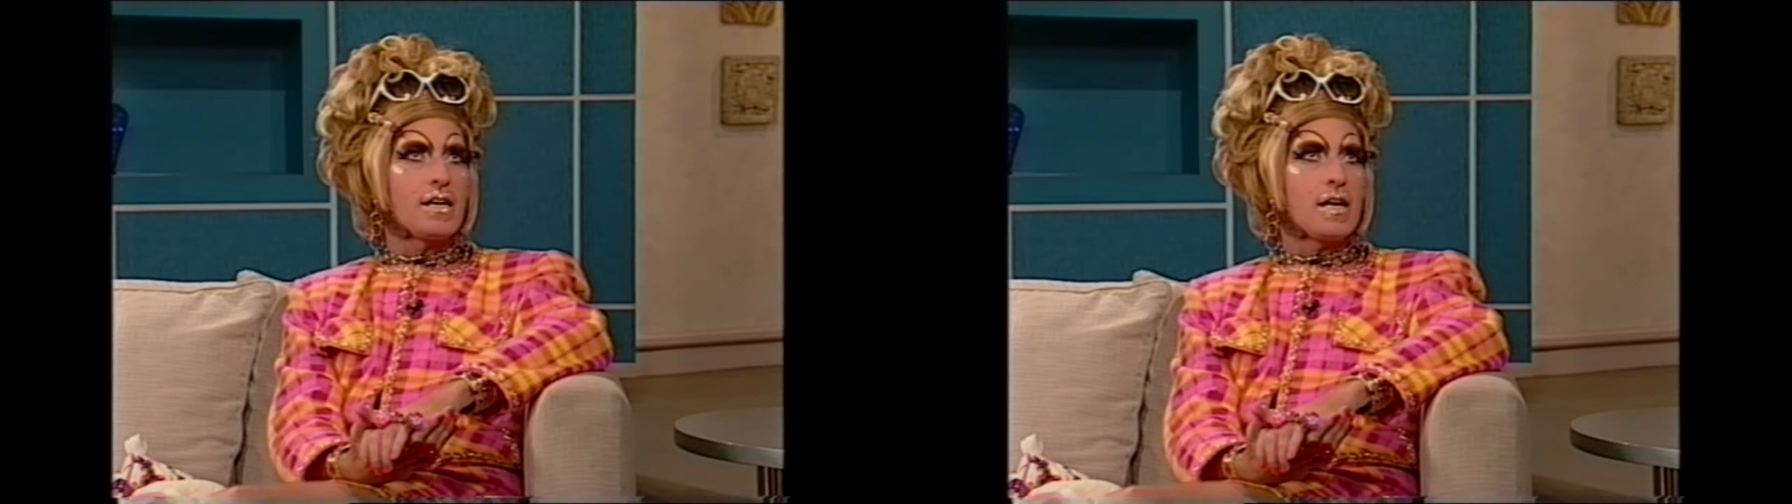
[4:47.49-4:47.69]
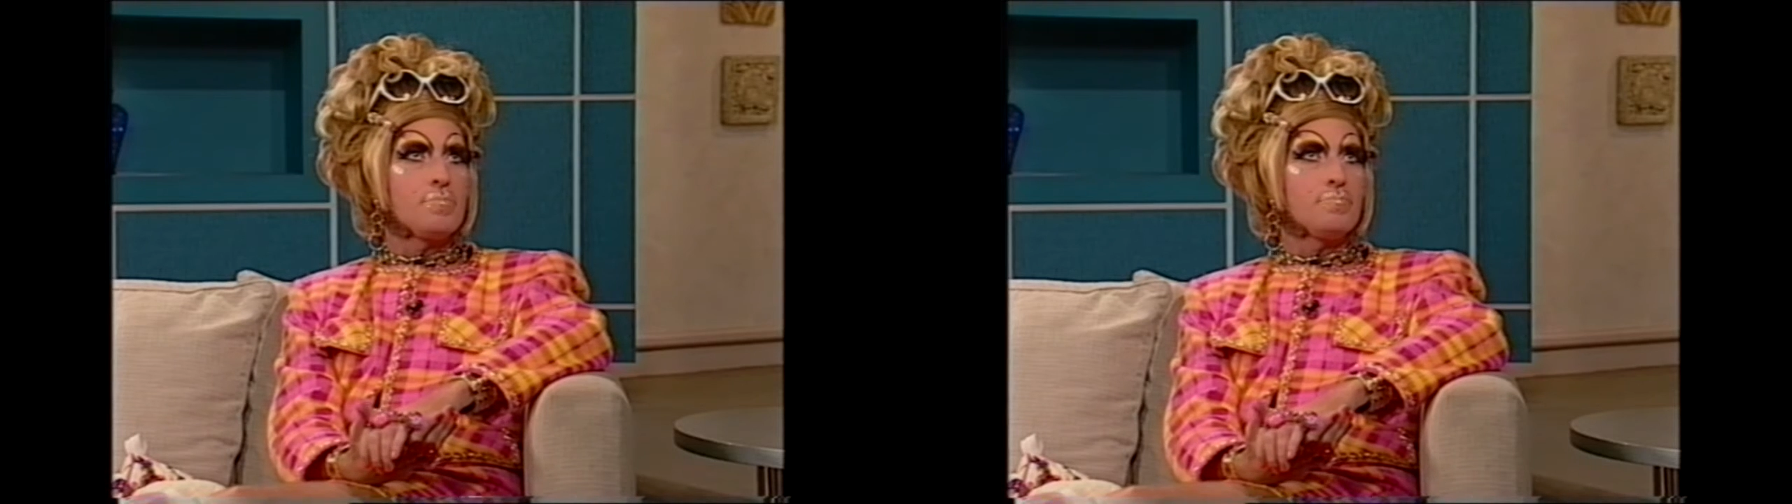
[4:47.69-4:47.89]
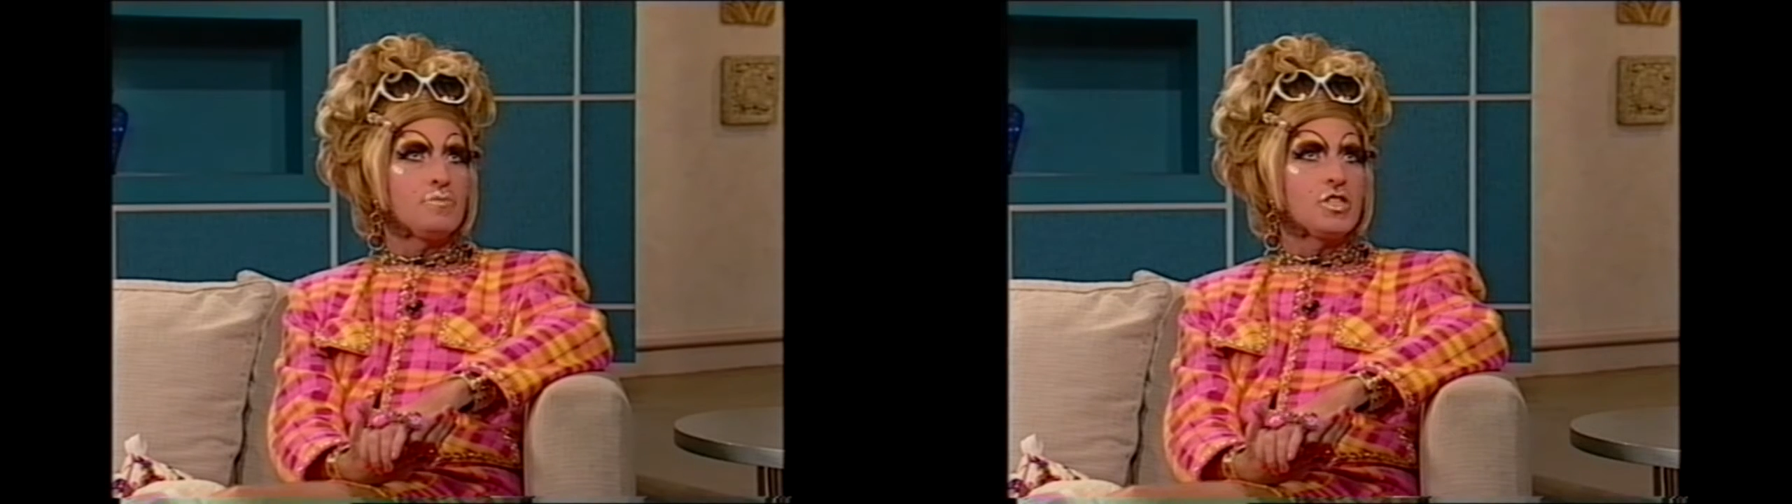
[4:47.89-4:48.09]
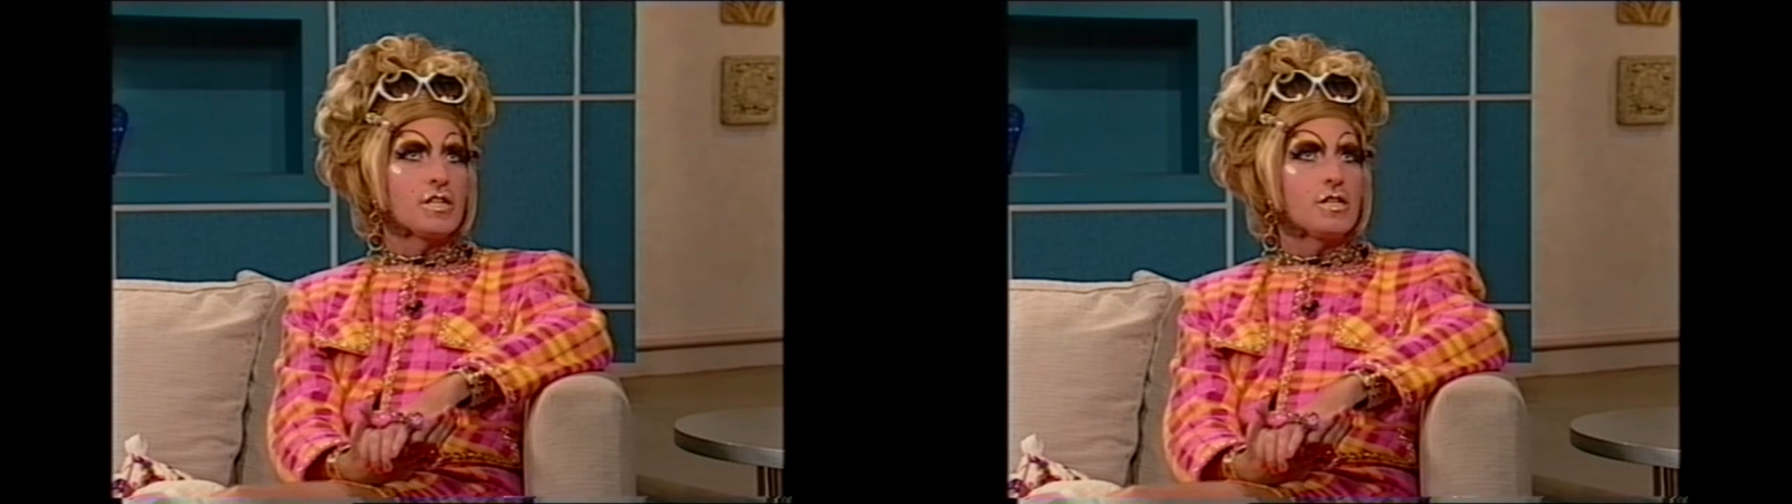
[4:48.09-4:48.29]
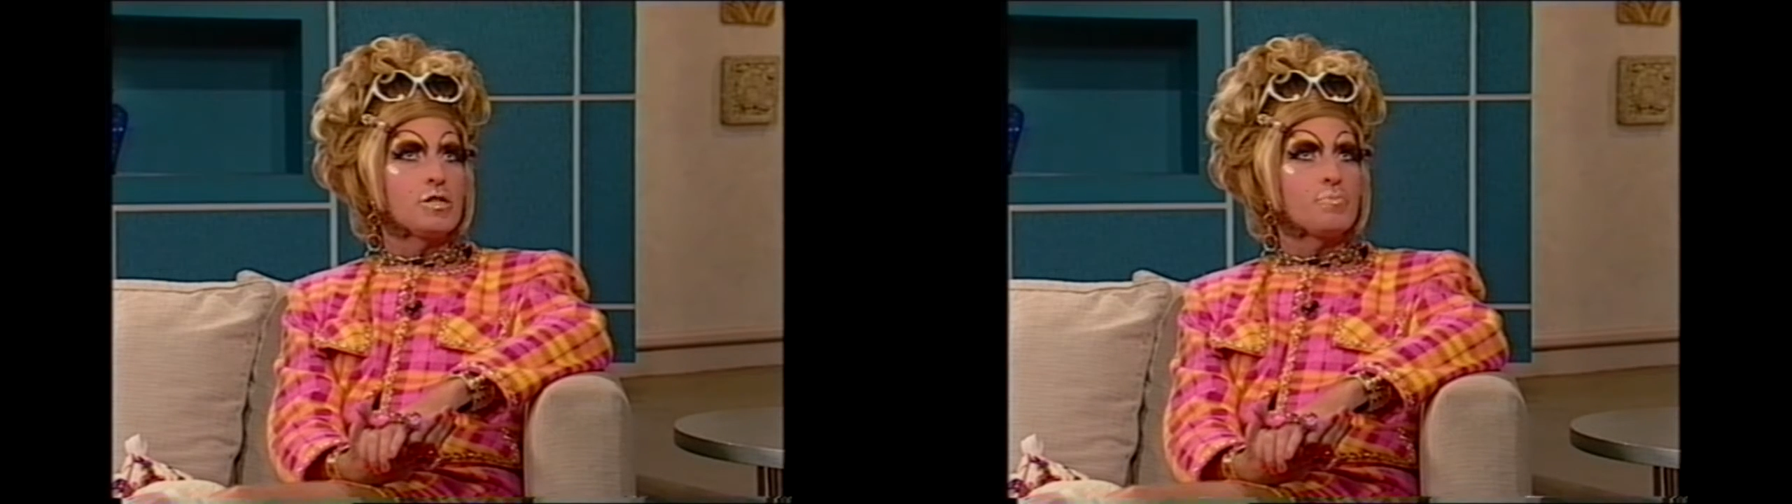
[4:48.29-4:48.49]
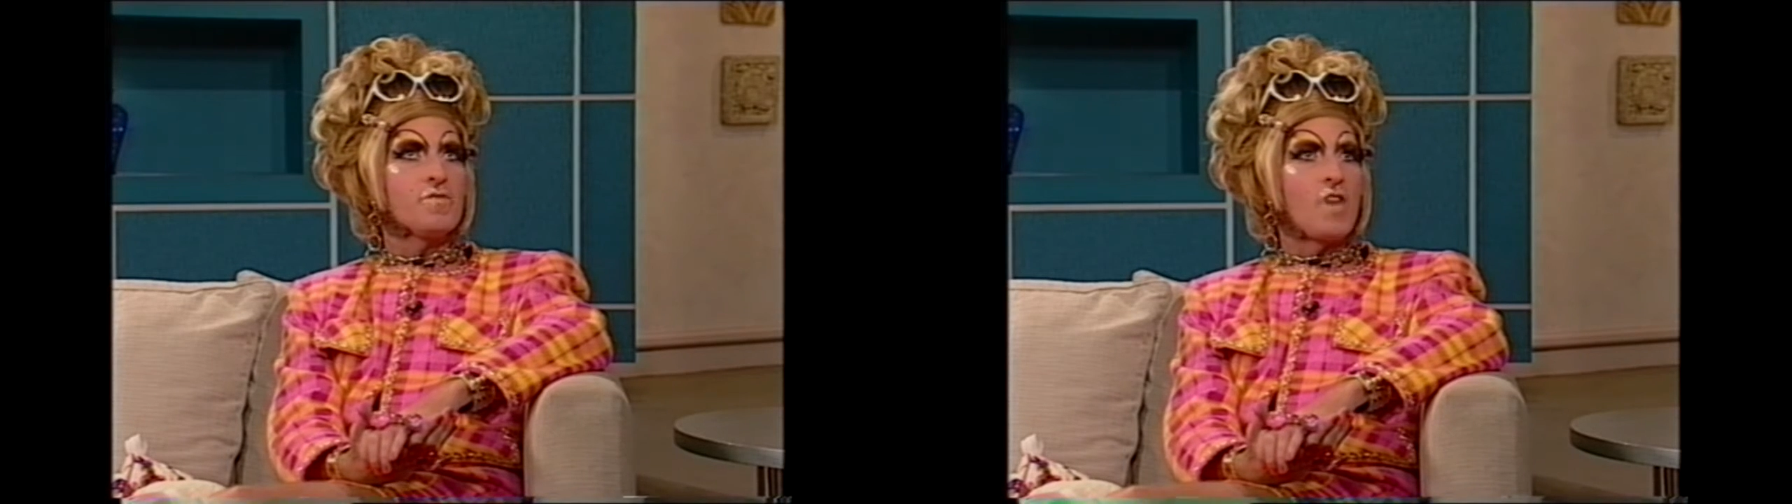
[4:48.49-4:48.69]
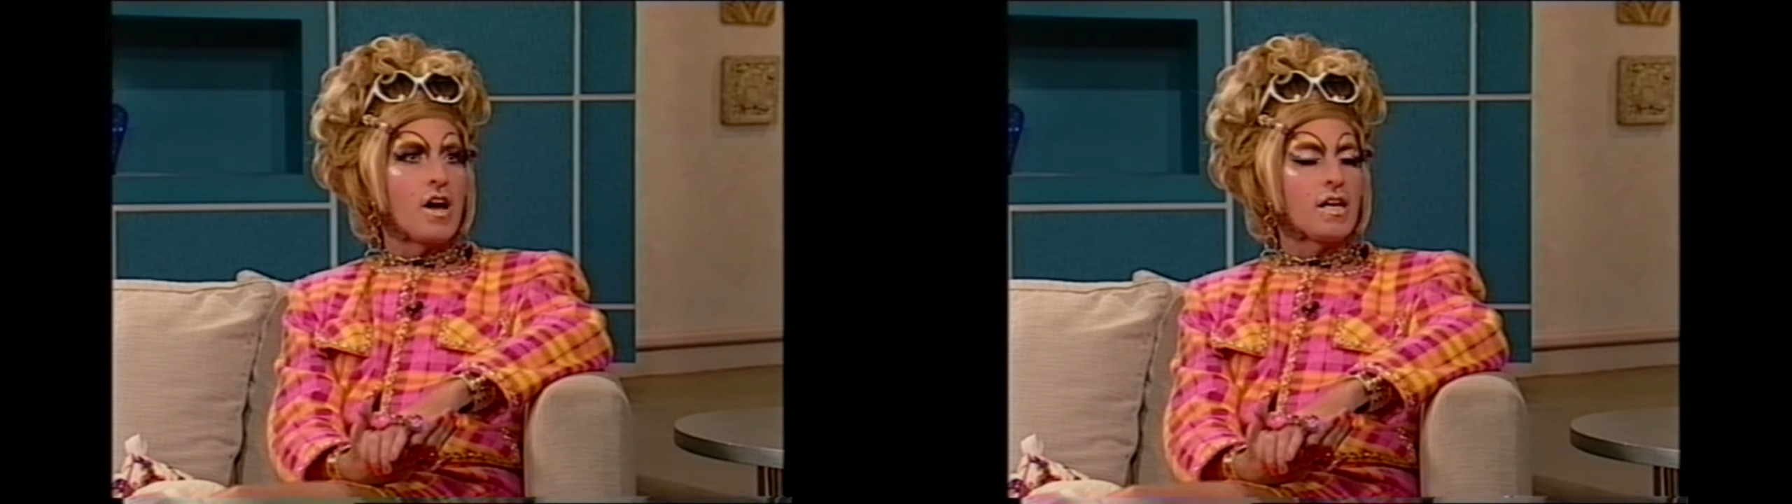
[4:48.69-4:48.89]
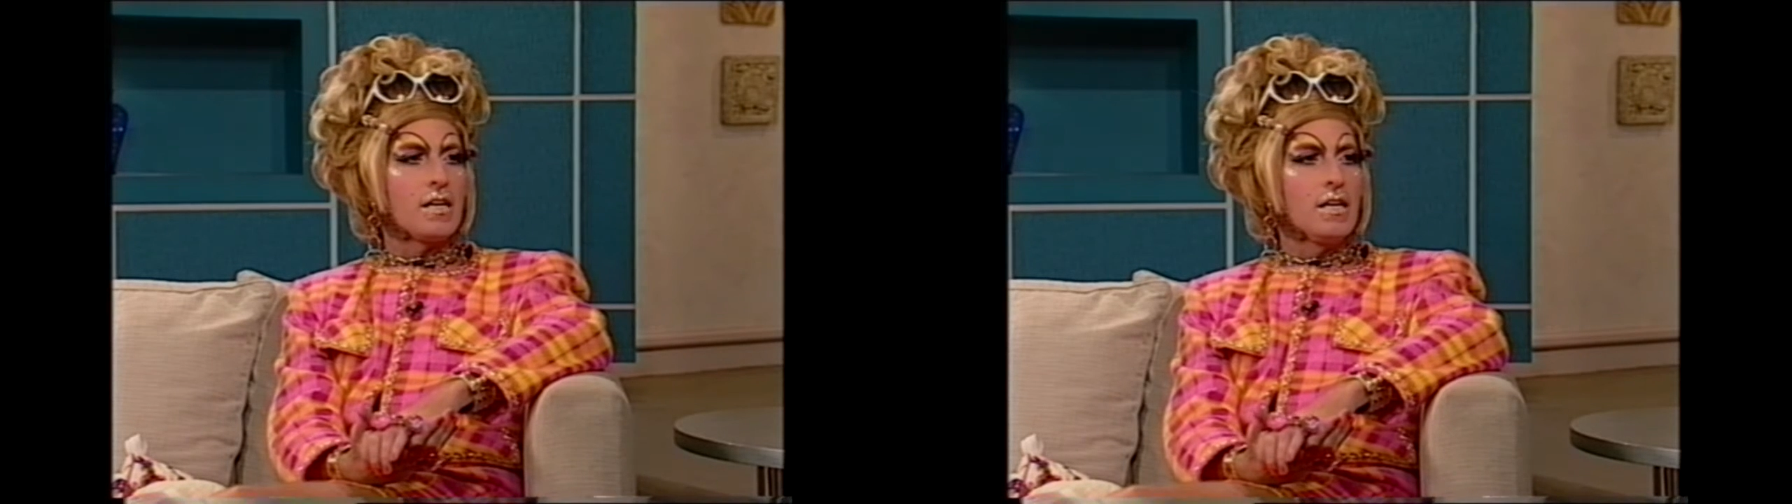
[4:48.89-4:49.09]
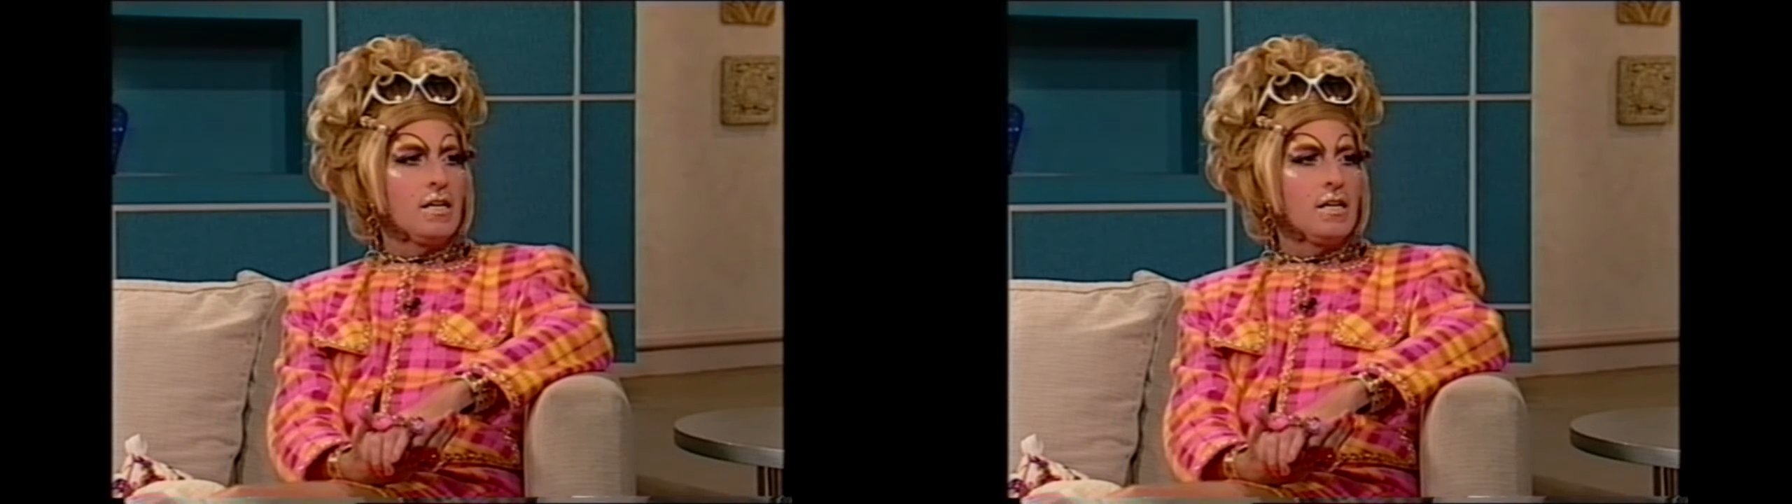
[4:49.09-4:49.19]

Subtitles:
Dylan is providing